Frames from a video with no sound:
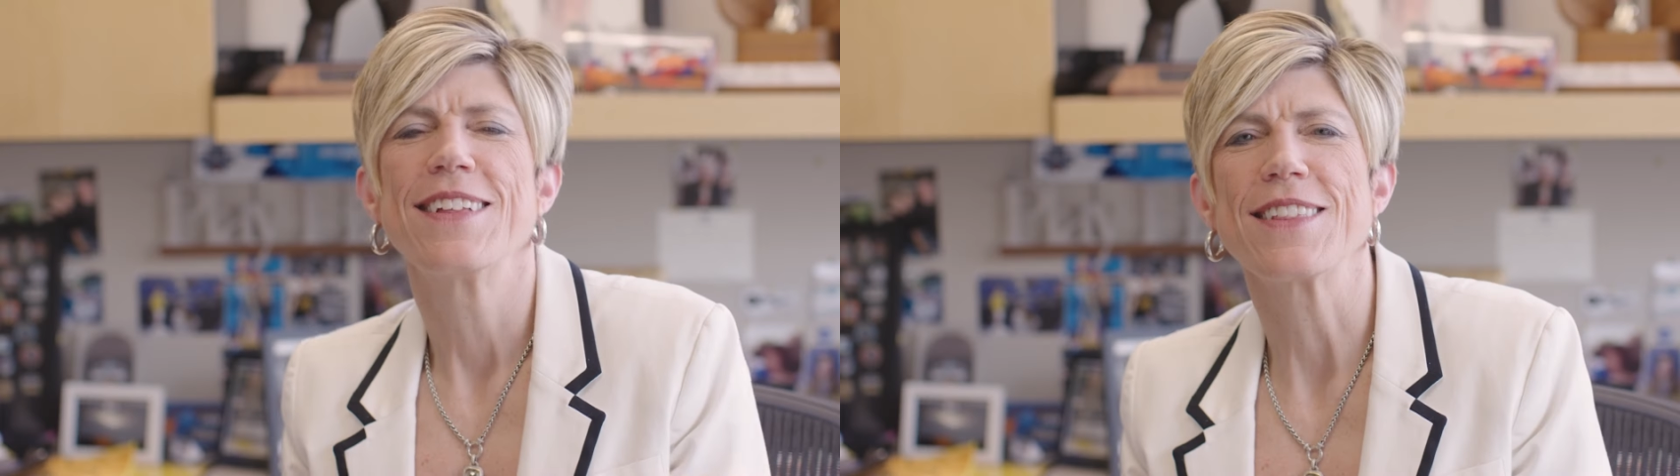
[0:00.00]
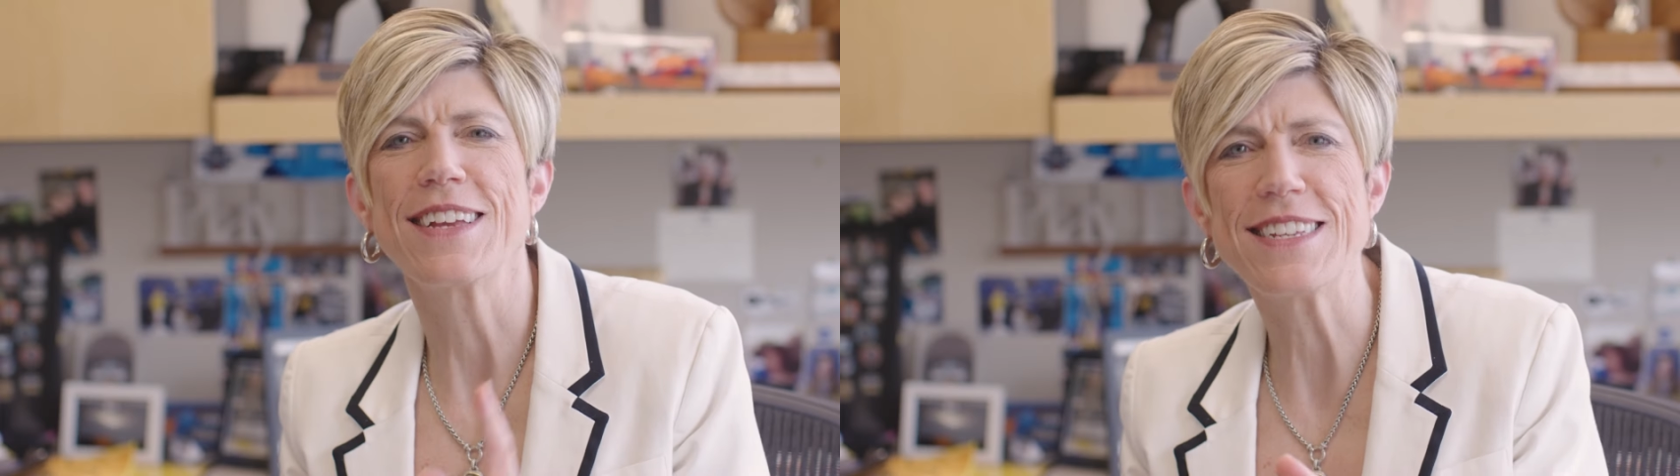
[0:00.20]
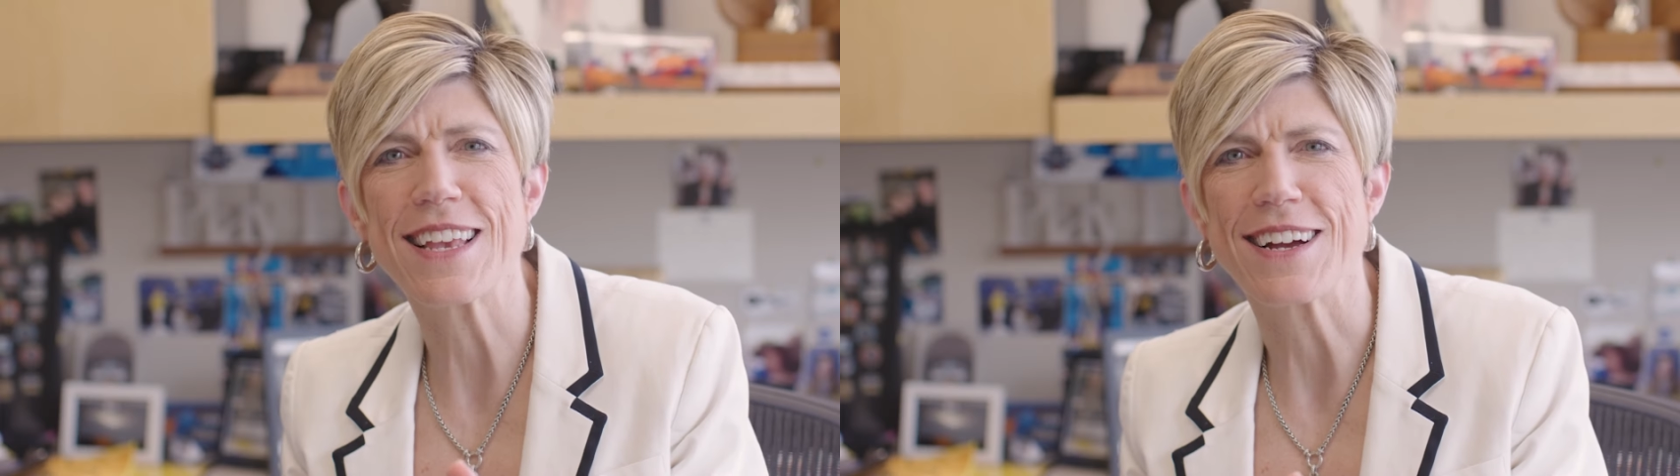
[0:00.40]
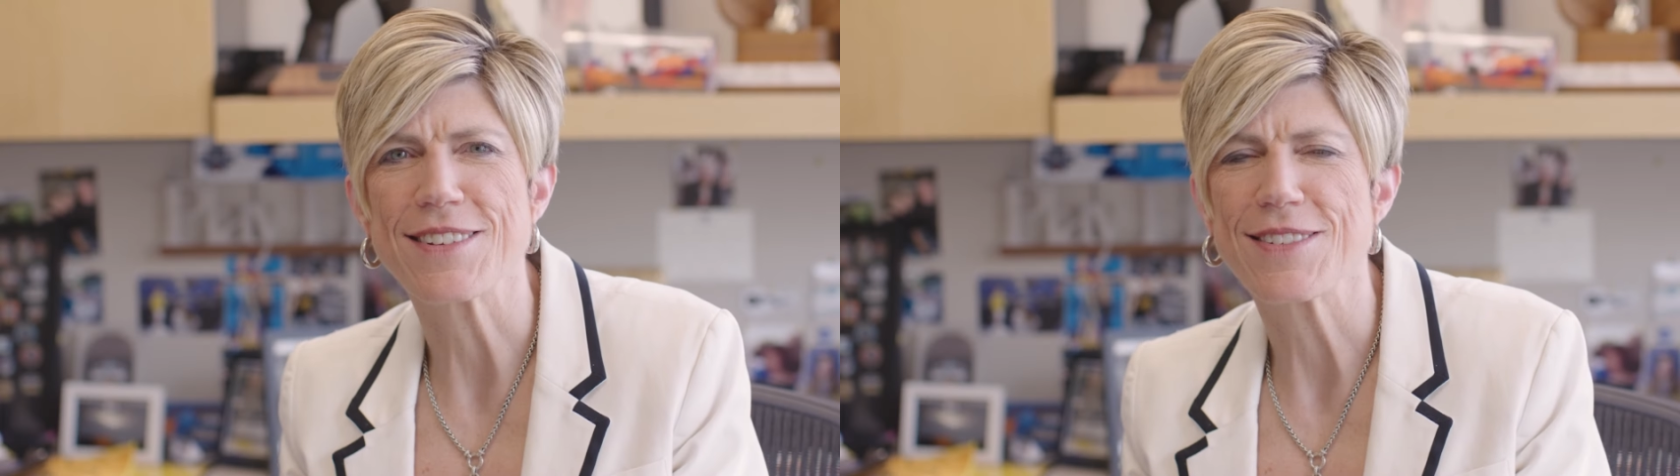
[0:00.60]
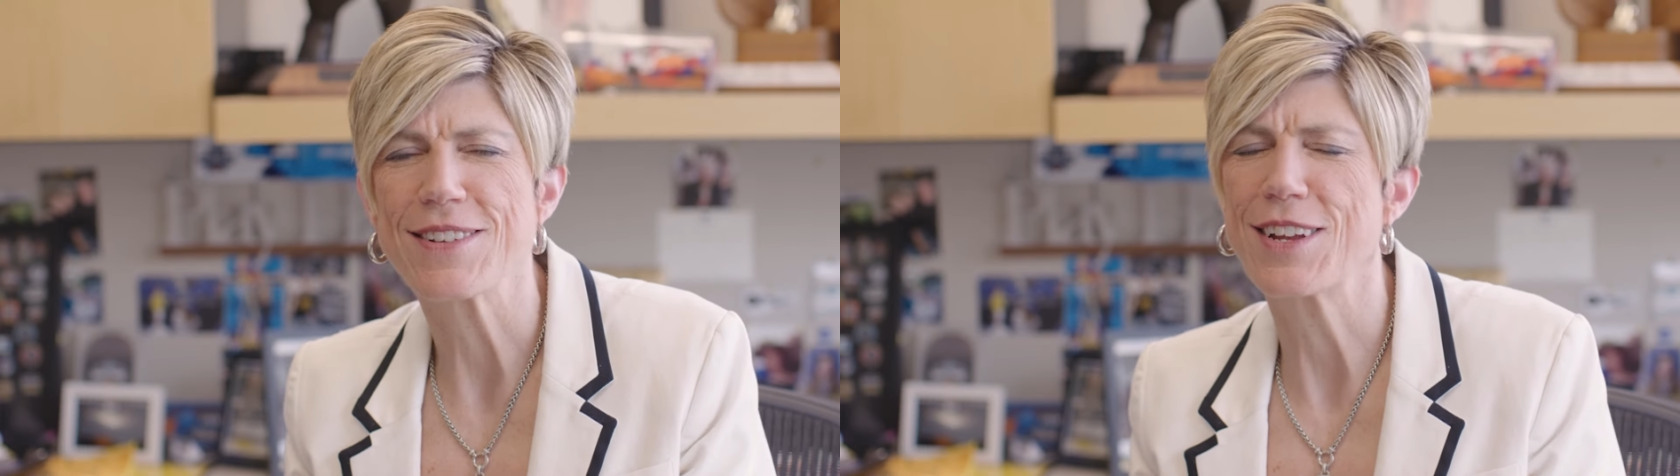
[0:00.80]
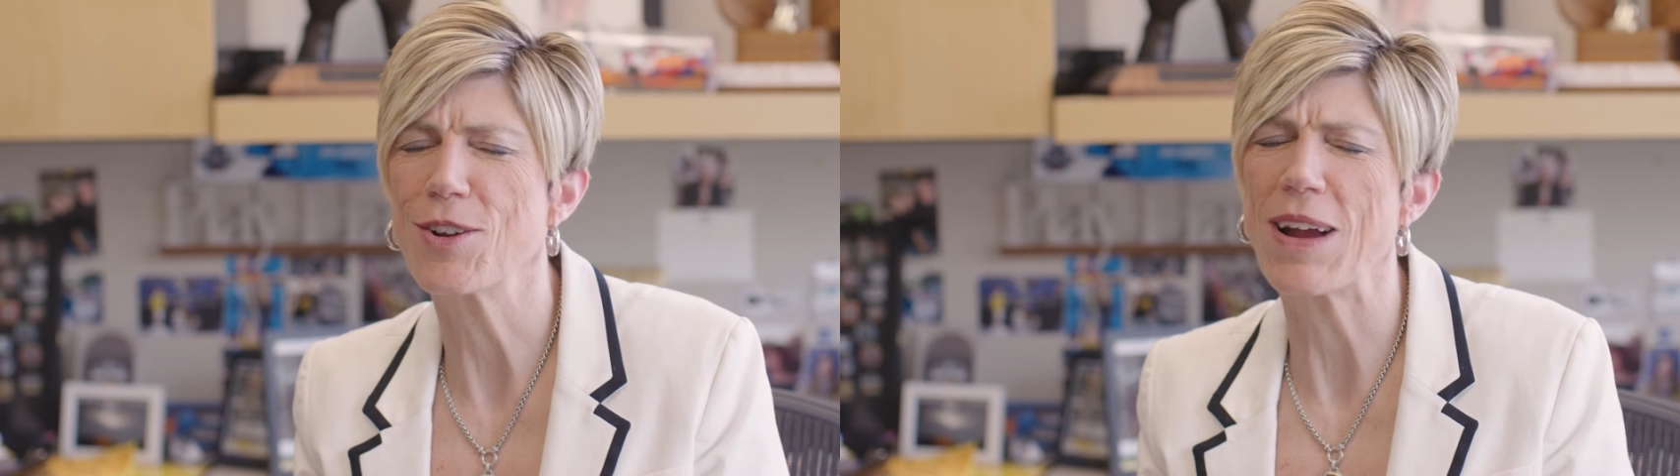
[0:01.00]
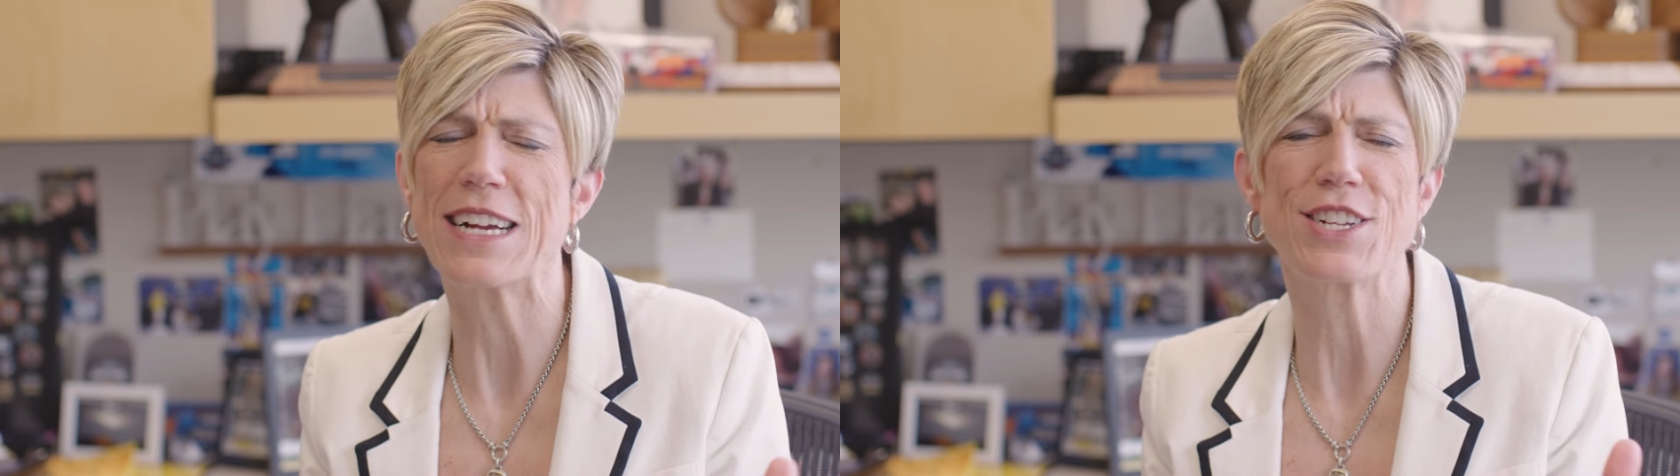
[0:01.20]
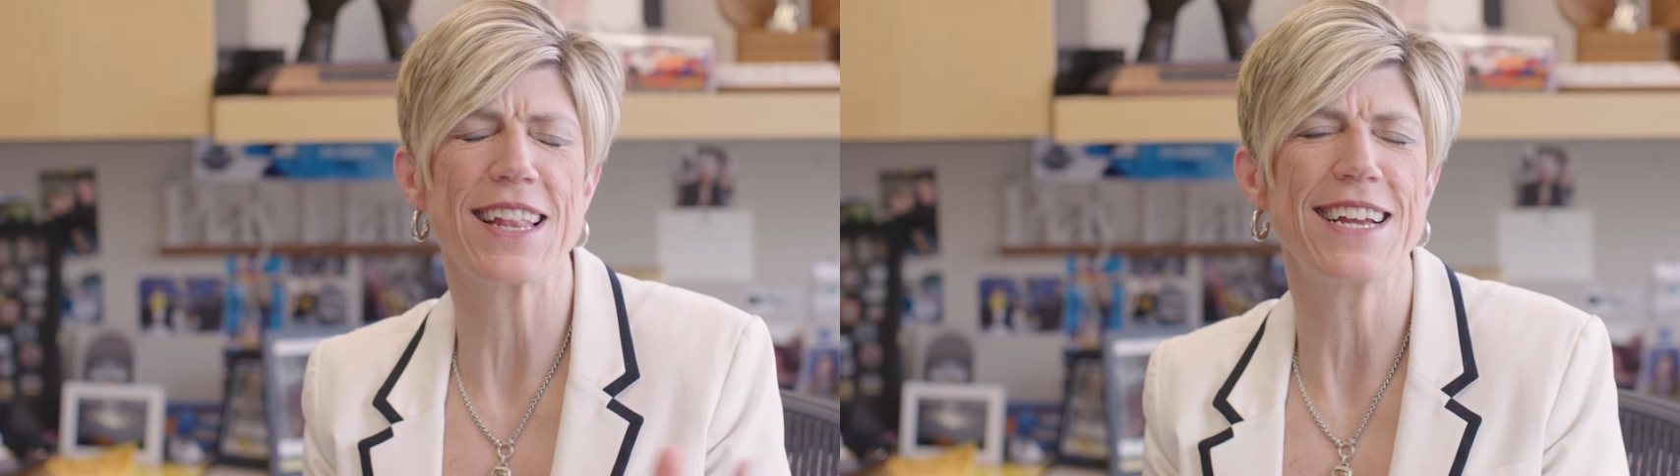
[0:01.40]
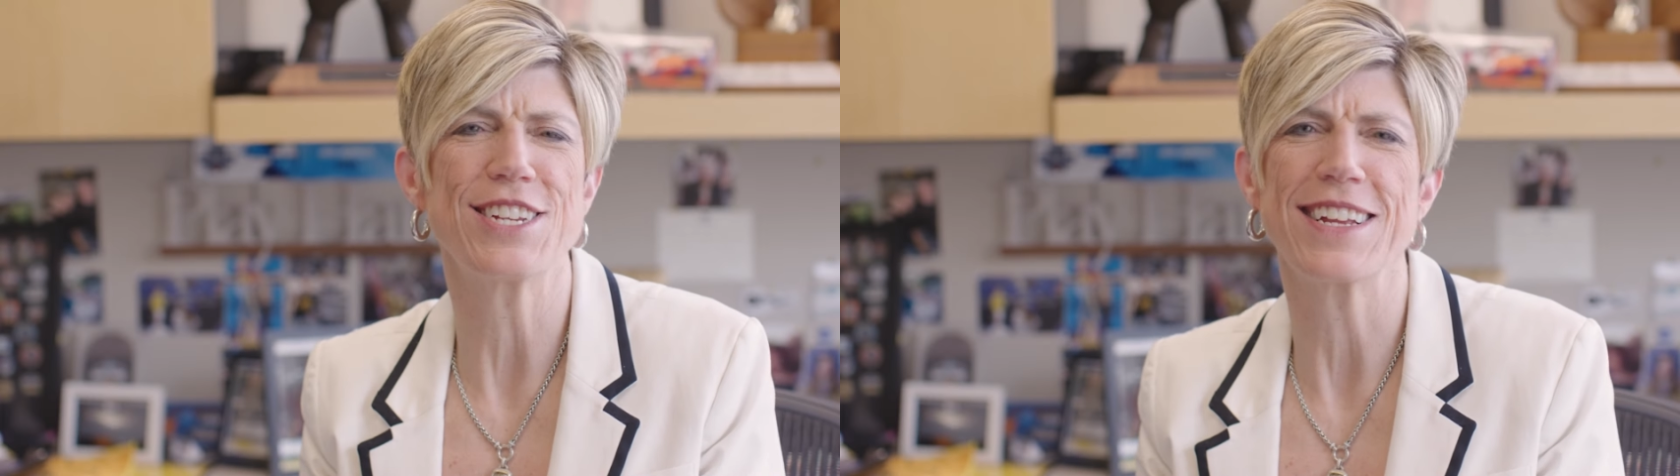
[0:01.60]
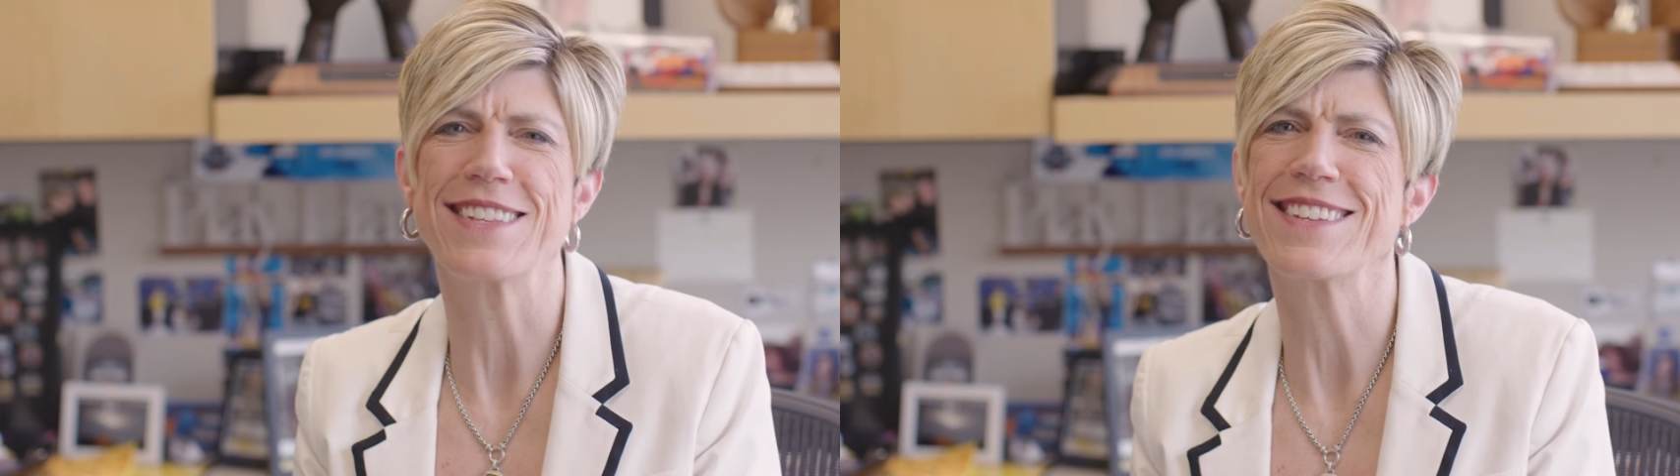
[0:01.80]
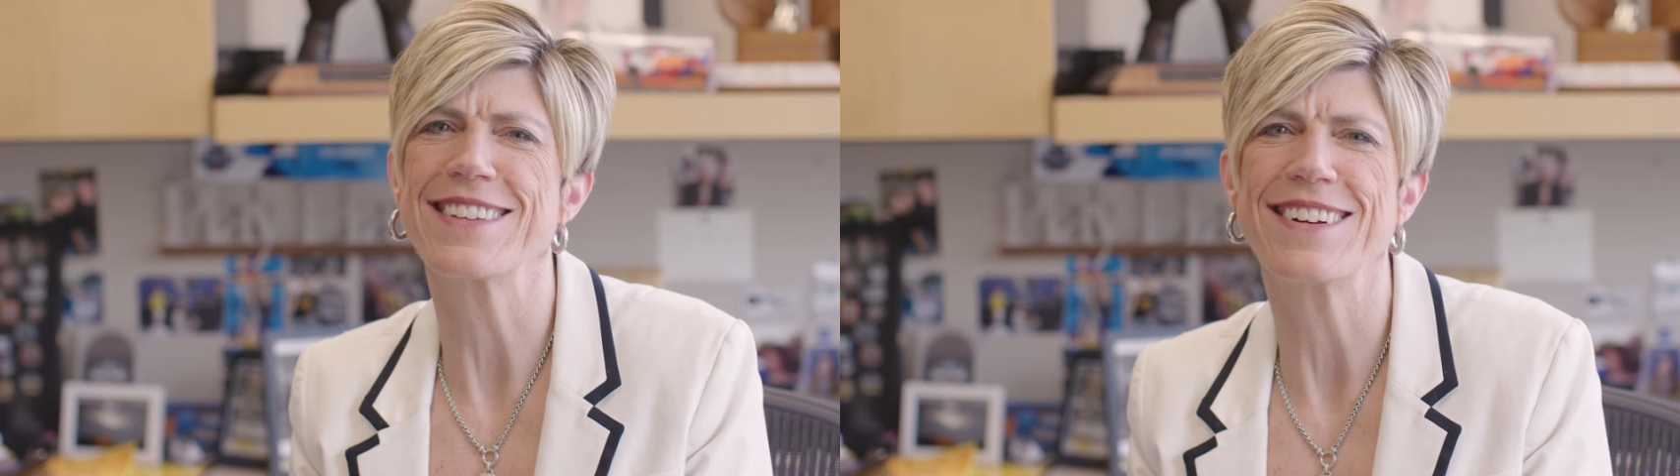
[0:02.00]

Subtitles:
Lisa, congratulations.